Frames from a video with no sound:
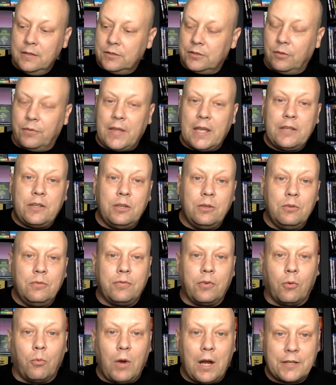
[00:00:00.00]
so thank you
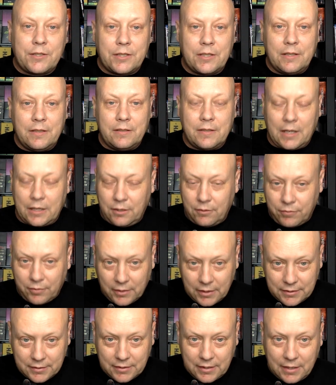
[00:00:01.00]
for watching, thank you
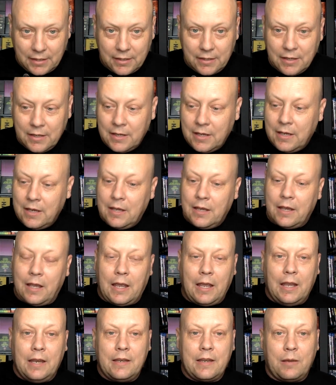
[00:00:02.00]
for listening,
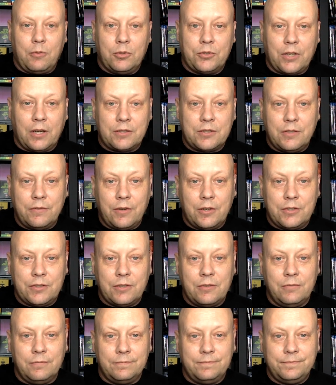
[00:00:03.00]
and I will talk to you very
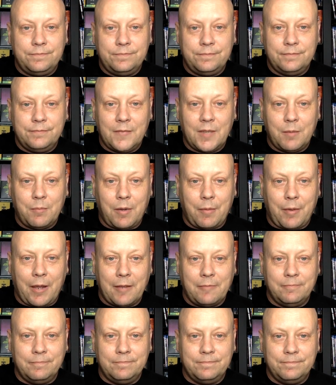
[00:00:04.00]
soon.
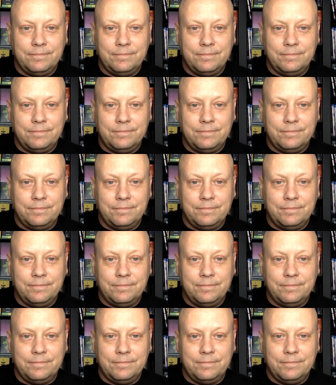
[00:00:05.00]
Bye-bye.